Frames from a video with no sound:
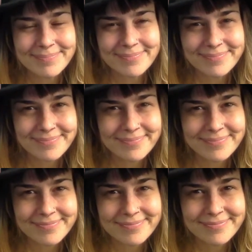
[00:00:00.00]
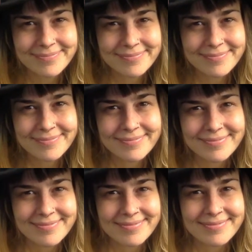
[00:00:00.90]

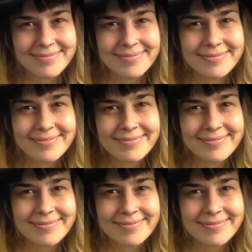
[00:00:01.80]
No one is speaking in this clip.